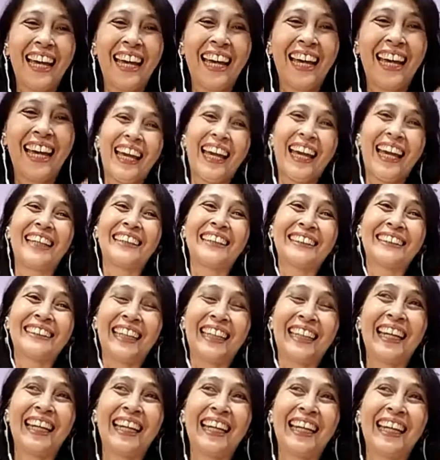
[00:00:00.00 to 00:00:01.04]
And
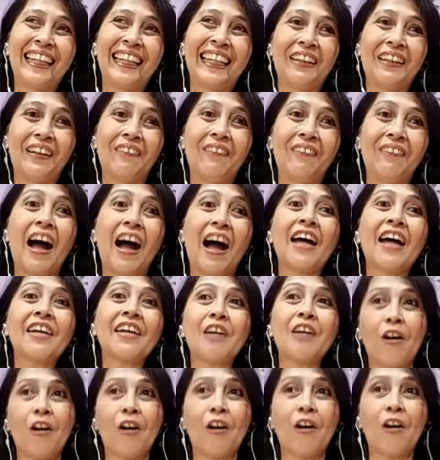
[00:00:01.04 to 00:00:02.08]
then one
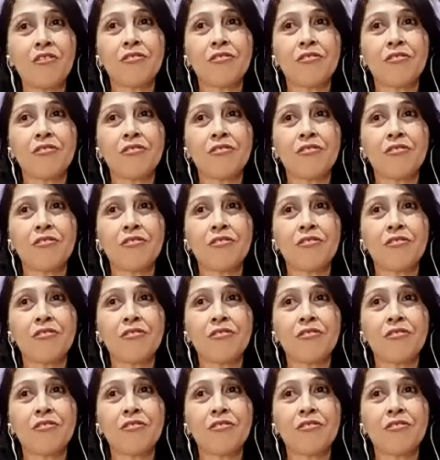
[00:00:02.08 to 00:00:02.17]
of